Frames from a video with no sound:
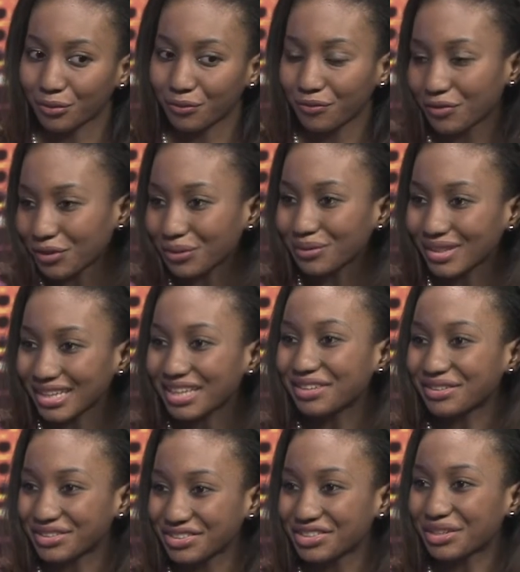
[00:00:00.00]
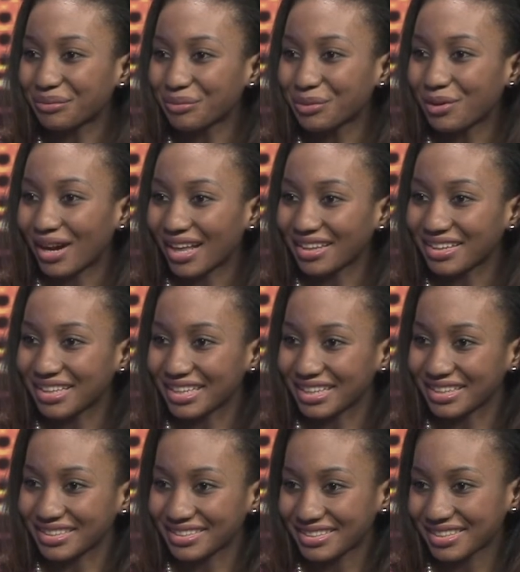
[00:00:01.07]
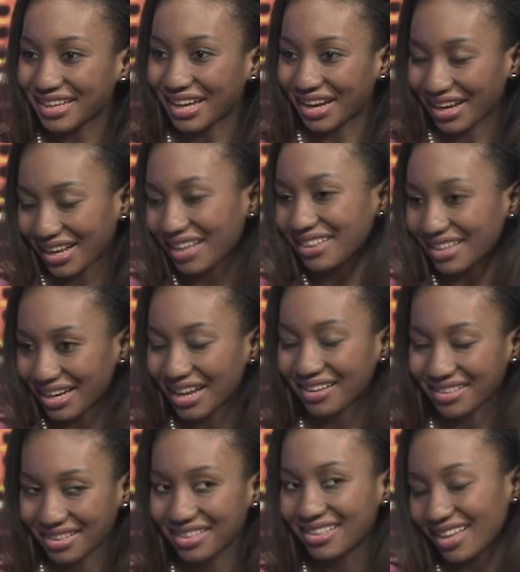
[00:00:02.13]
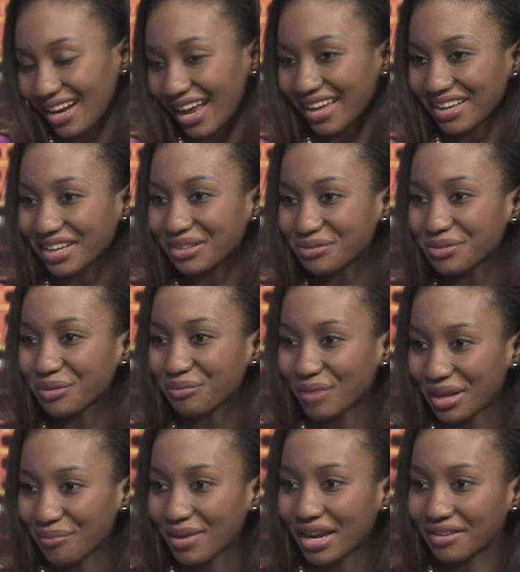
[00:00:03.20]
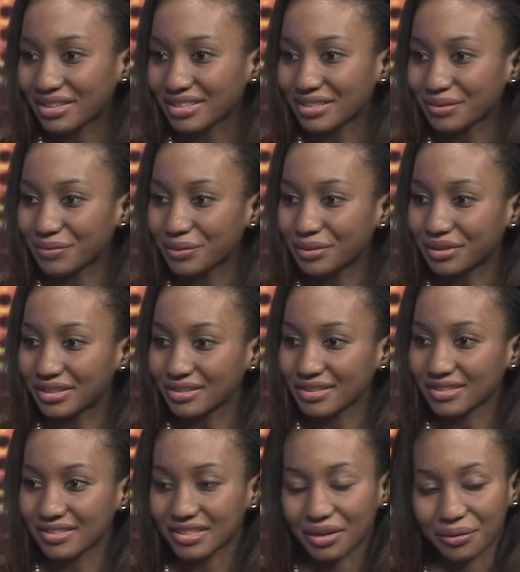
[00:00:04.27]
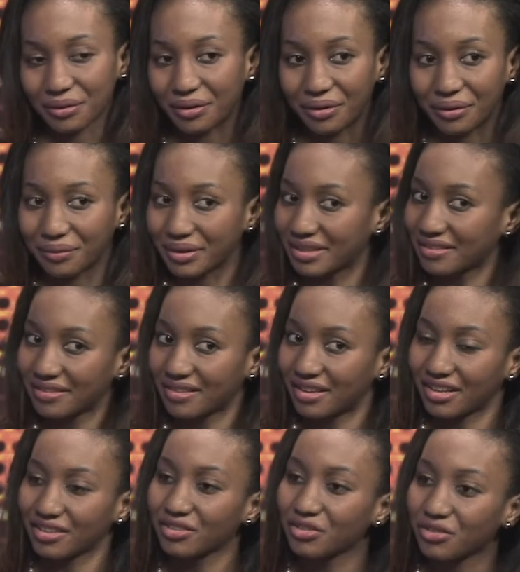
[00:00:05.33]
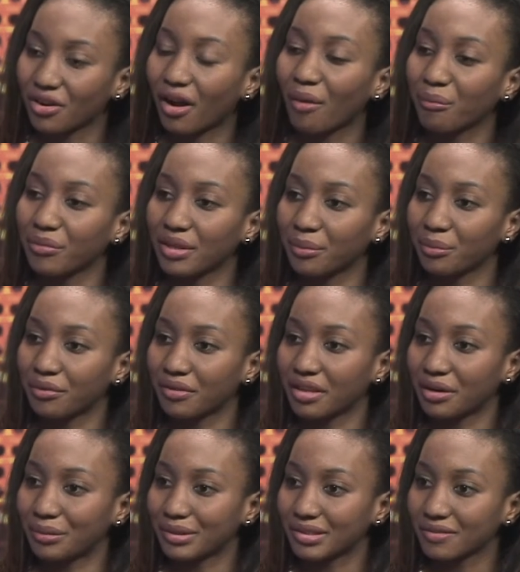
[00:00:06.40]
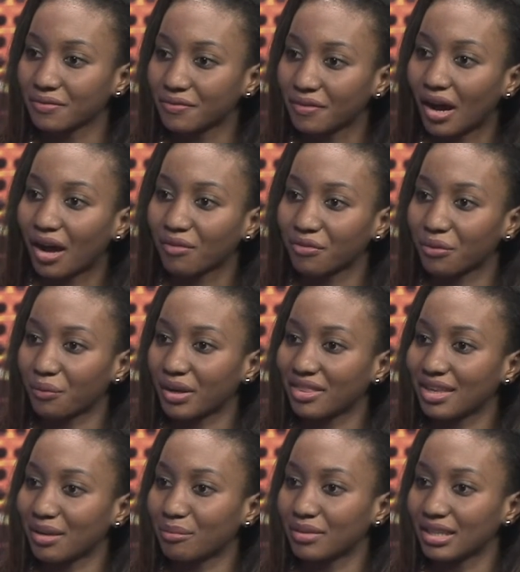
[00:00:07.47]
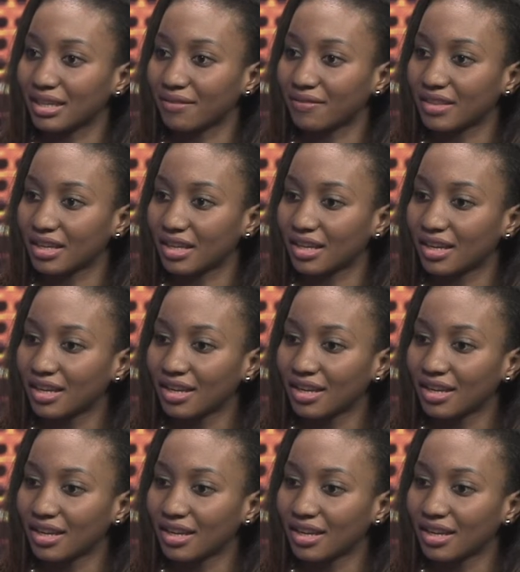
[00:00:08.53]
few leadership qualities that I gained from my parents, of course, because they were always like strong people. They always fought for what they believed in.